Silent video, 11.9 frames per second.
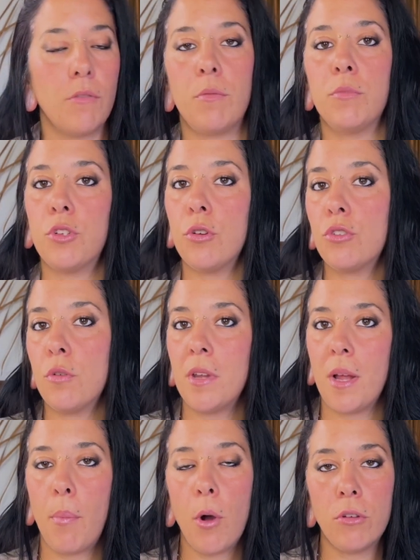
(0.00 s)
from social
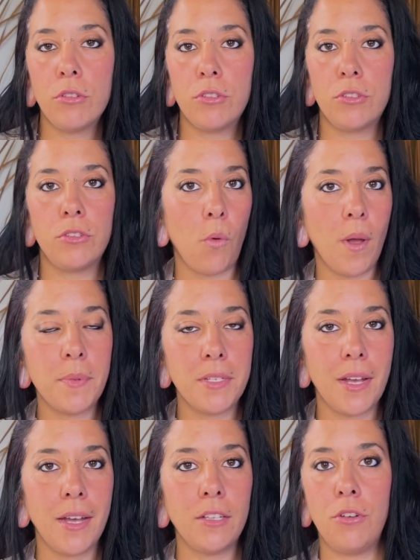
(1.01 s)
media posts,
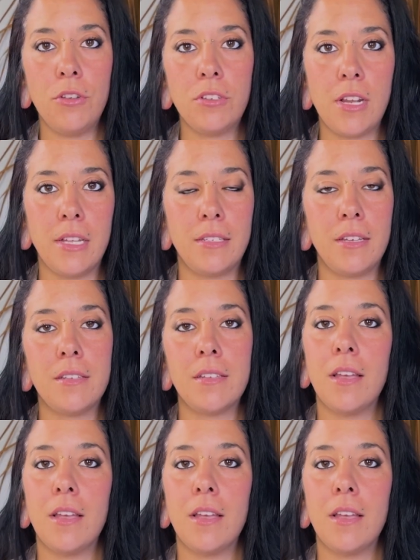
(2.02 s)
website, newsletters,